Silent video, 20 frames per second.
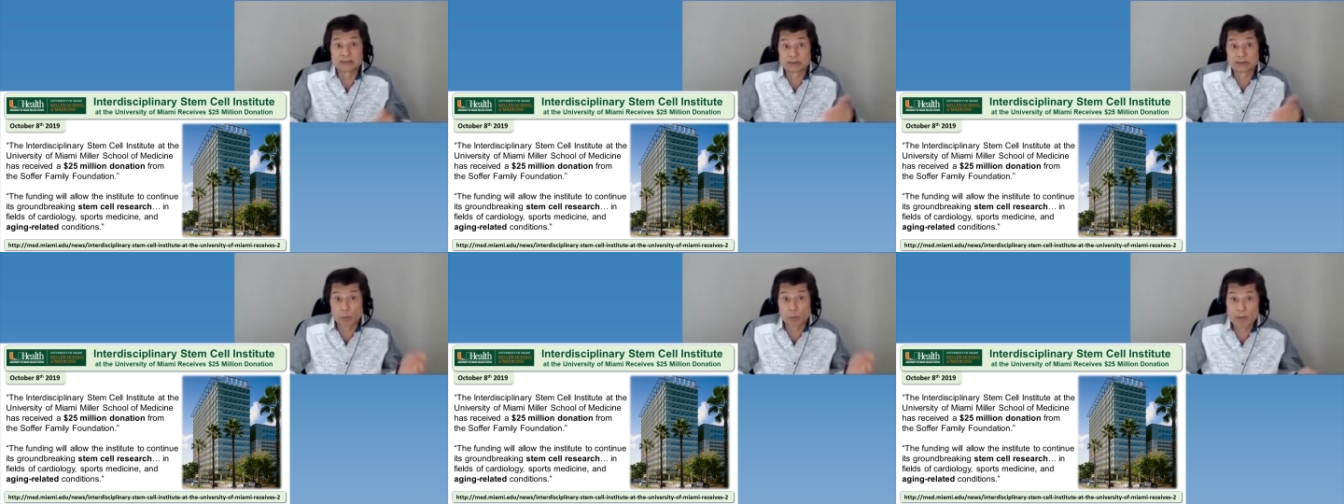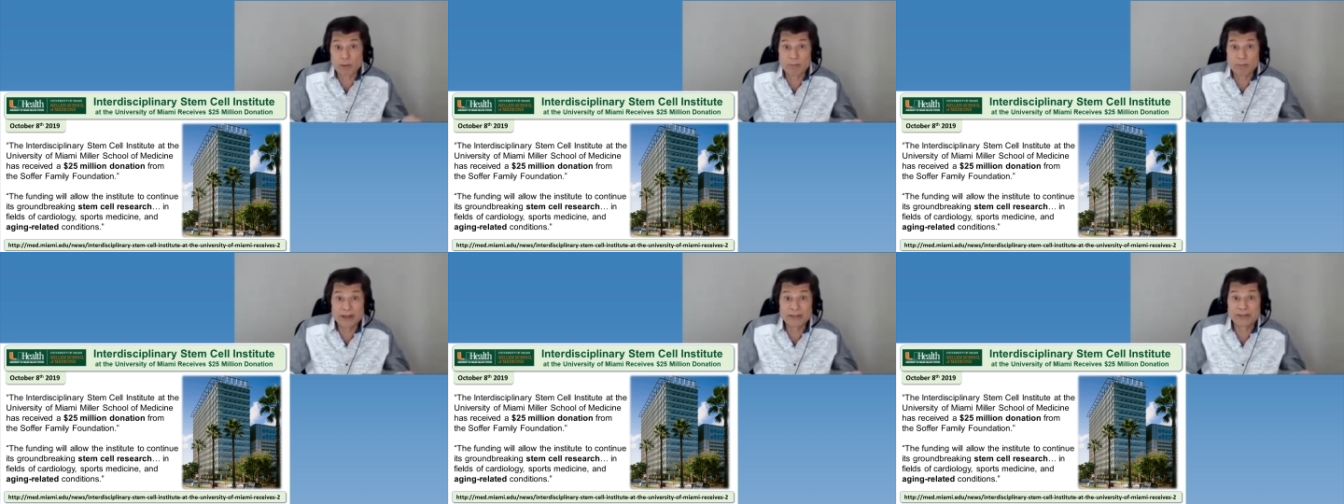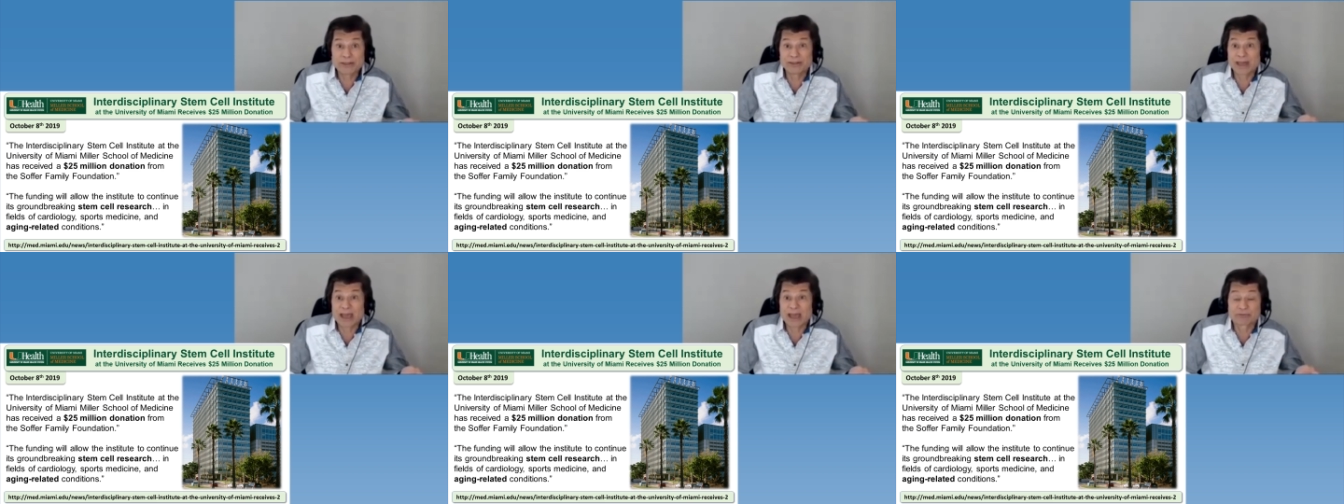One
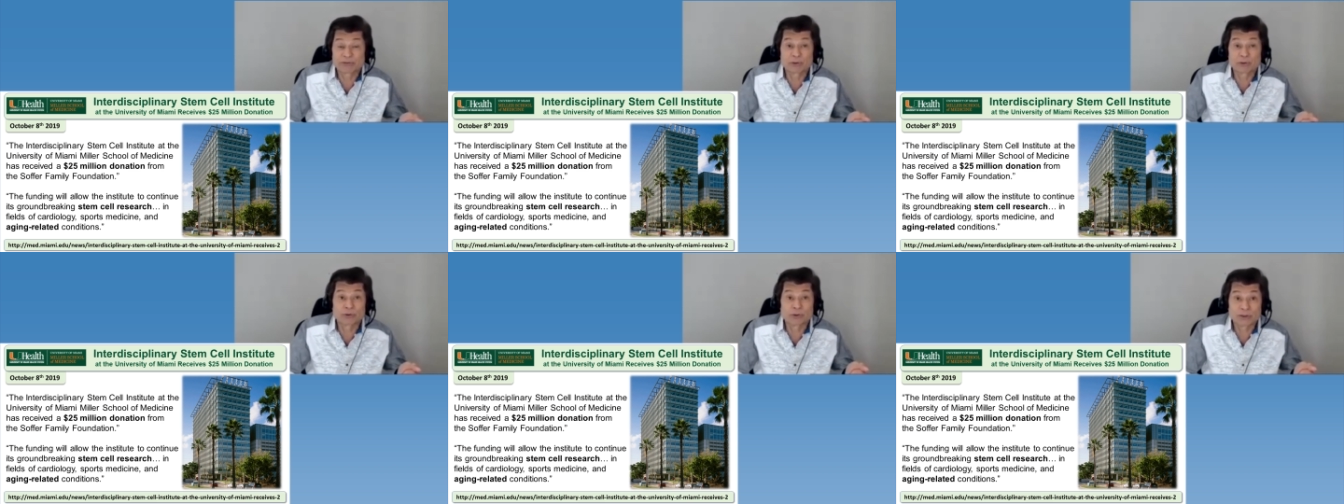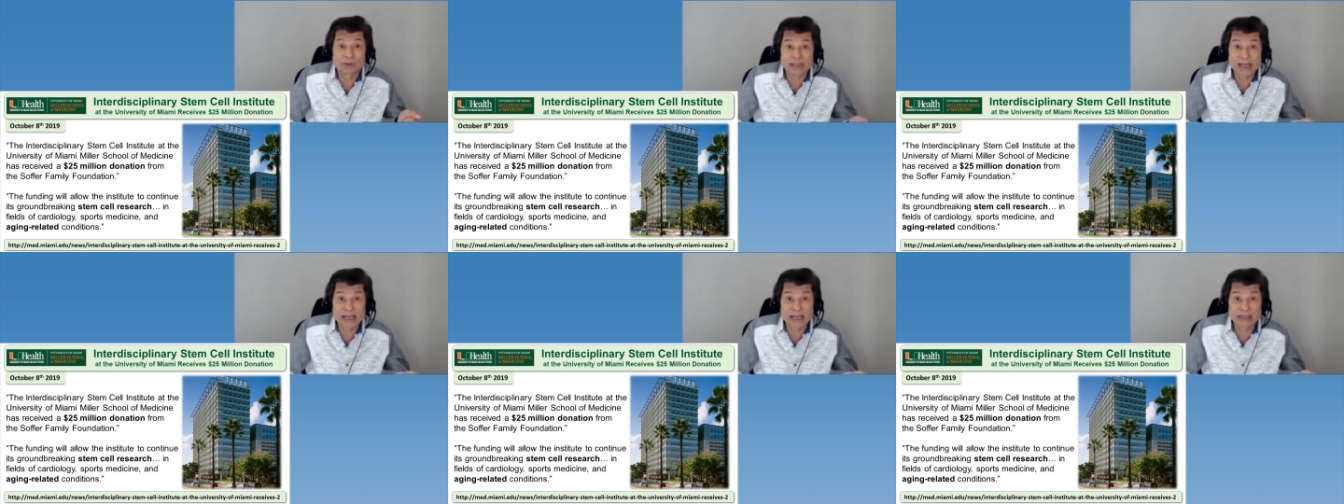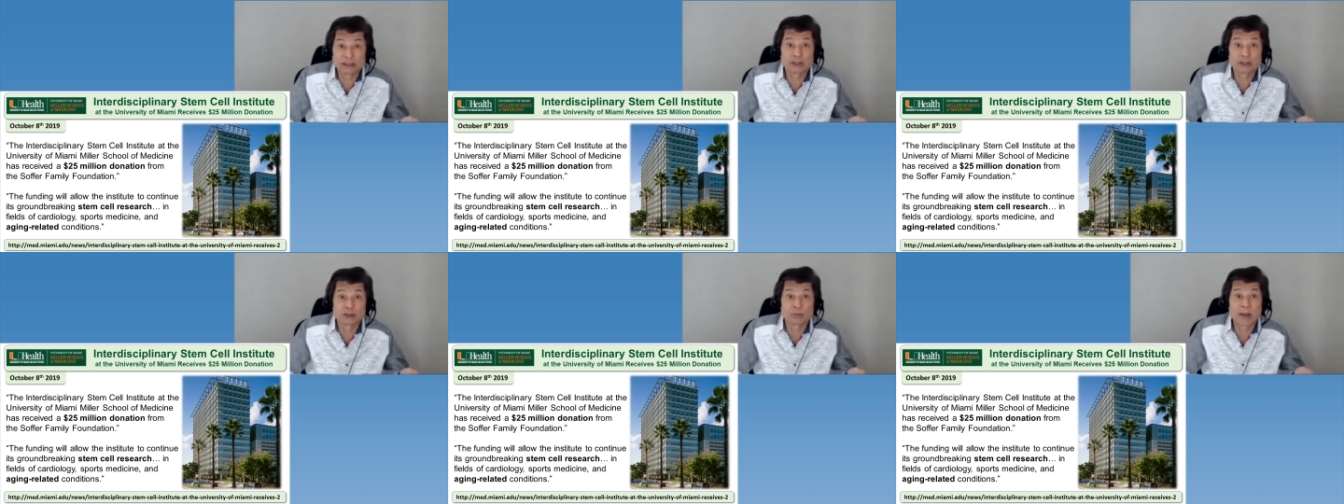month after
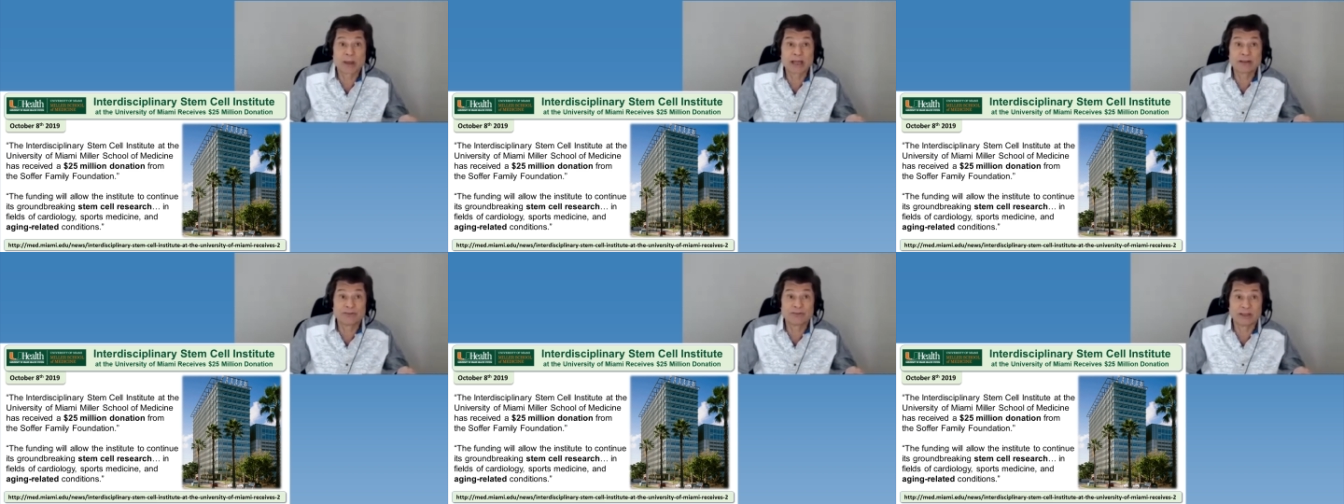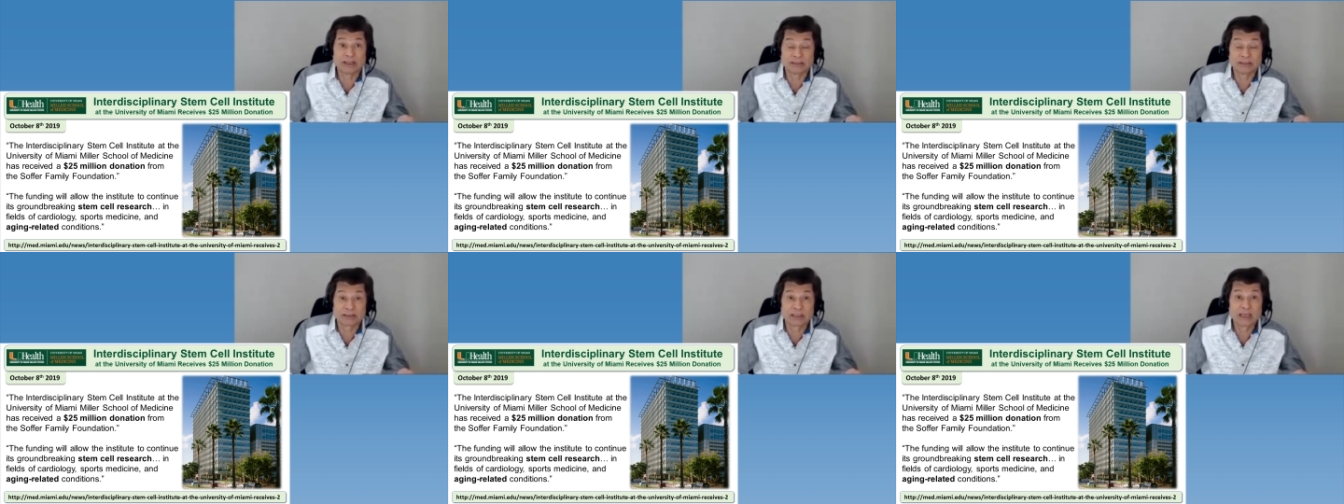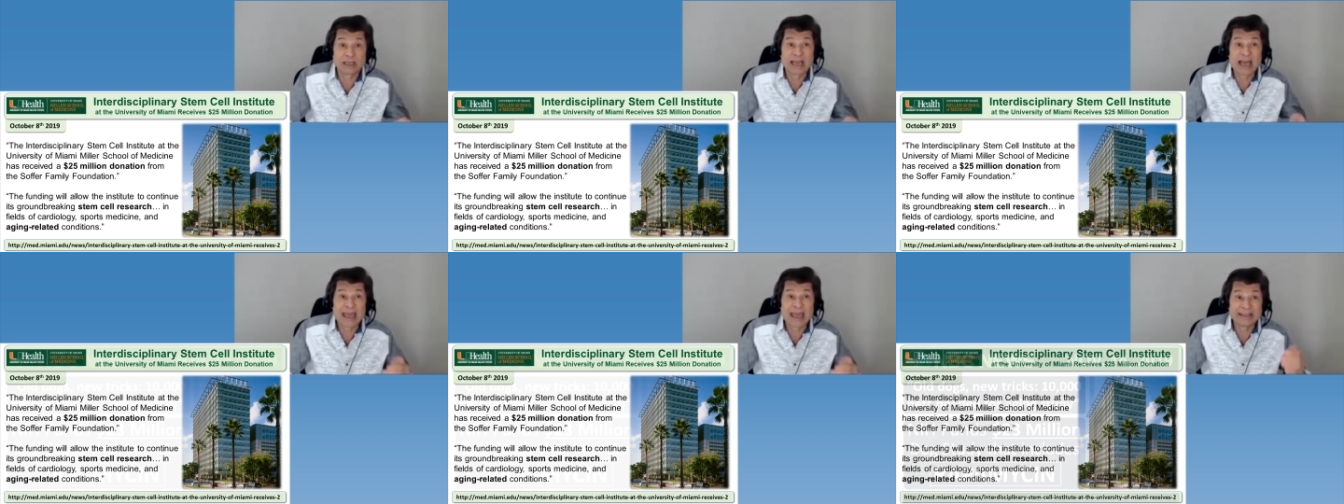last year's RadFest,
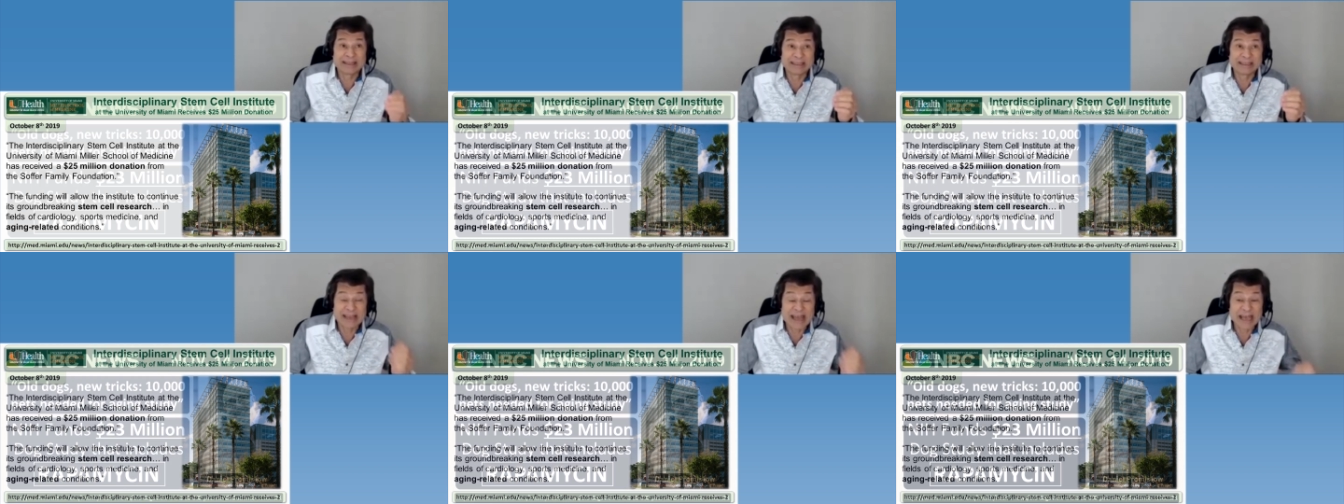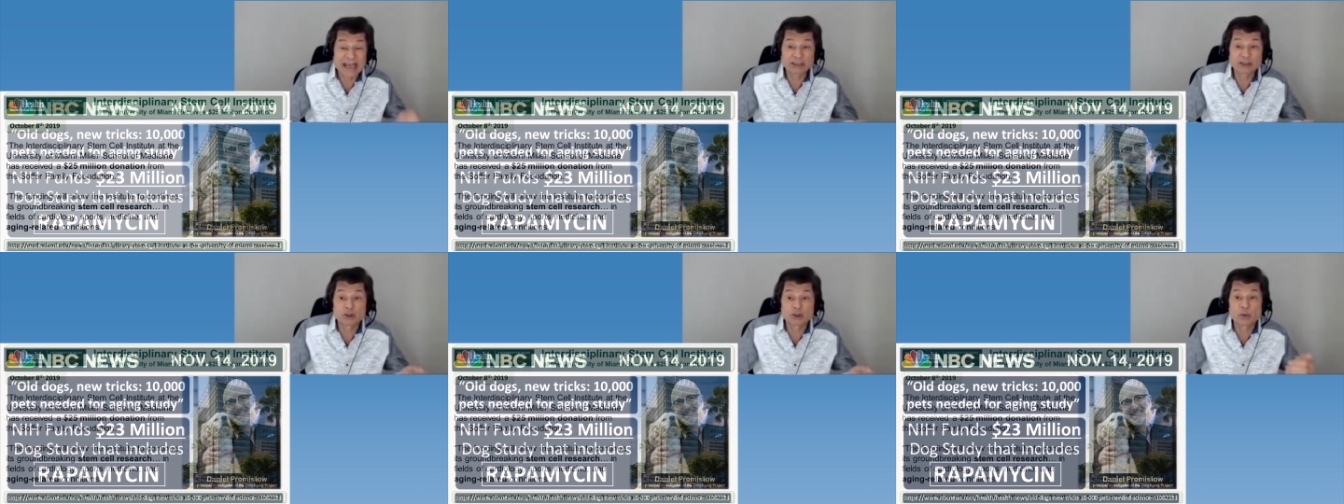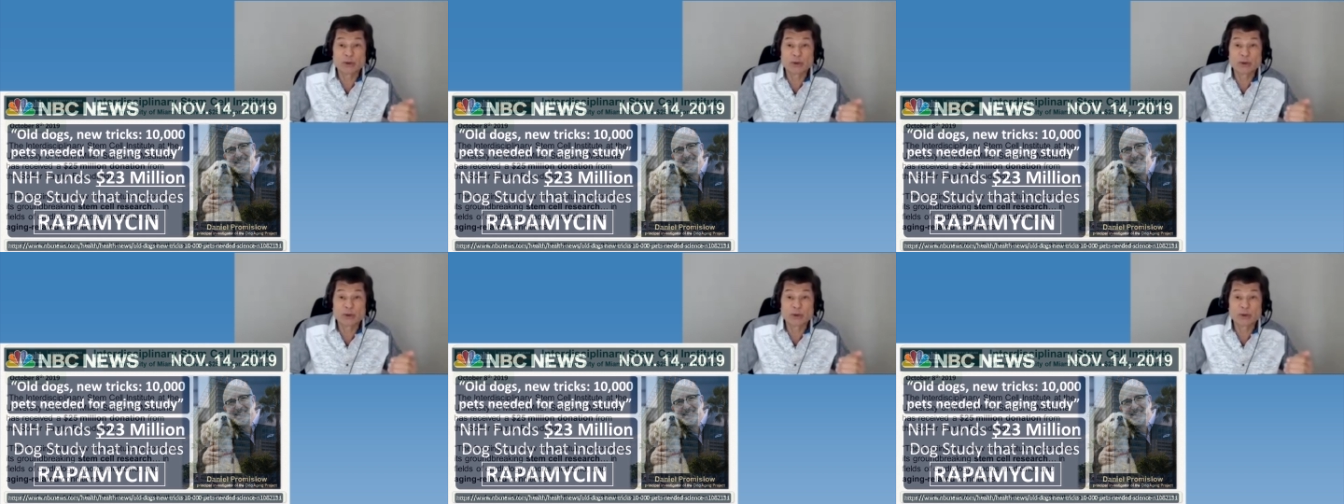the National